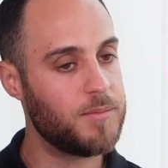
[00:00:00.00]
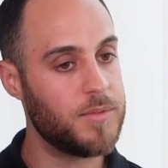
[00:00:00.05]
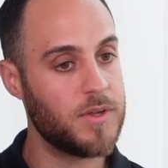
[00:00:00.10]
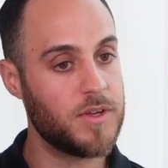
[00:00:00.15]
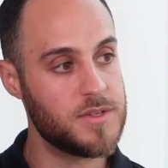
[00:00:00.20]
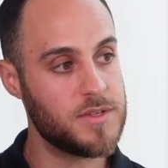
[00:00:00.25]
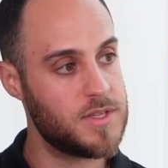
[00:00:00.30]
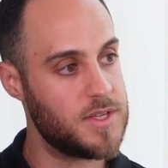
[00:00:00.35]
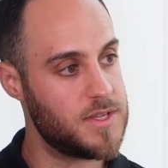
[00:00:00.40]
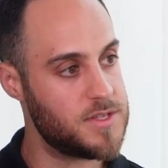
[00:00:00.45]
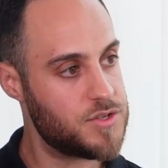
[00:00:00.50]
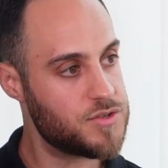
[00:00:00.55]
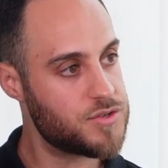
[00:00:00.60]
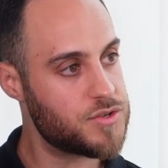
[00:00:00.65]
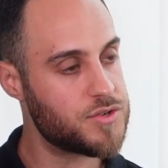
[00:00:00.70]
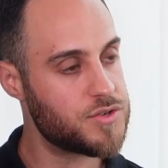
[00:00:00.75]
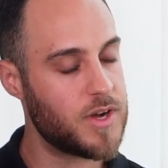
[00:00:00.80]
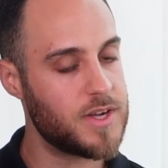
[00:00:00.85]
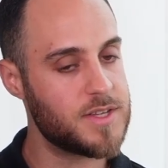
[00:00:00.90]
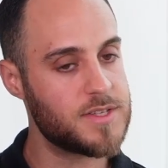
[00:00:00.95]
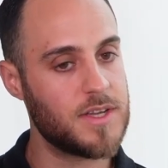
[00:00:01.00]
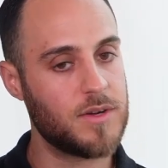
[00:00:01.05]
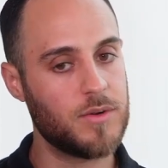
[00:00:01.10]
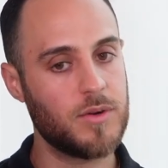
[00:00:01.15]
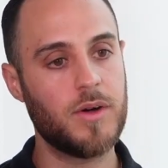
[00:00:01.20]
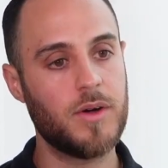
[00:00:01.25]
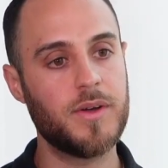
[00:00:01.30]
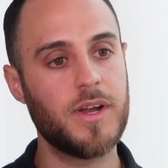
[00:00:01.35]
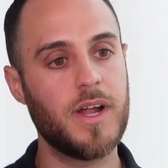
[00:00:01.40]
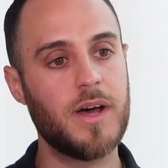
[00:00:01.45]
because of these interest rates that were
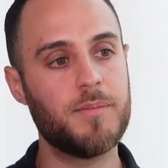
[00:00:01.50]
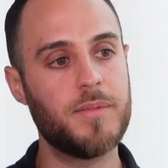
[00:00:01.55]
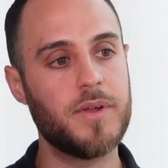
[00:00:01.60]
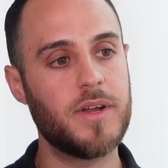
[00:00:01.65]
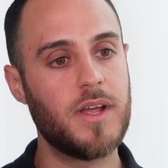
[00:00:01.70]
going up.